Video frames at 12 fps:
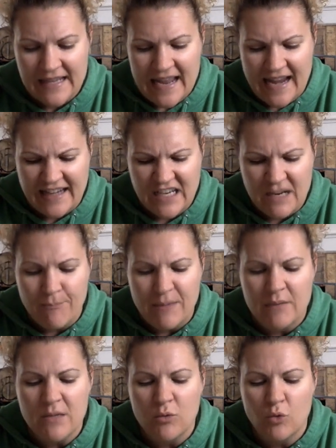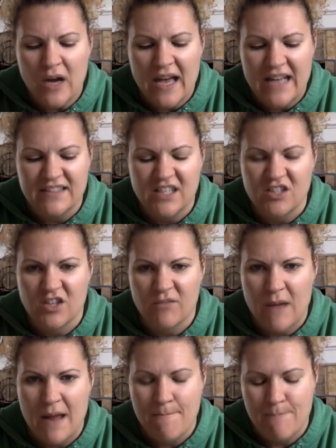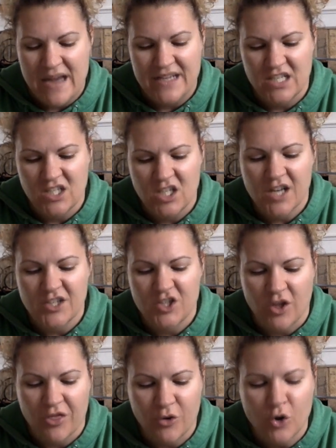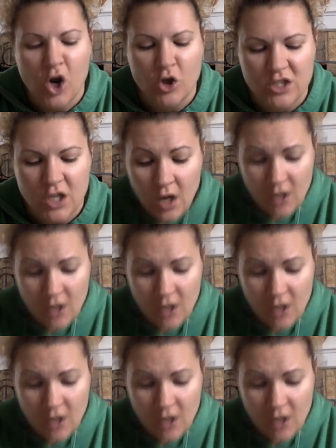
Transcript: And he bid me rise out of my bed and cut your throat.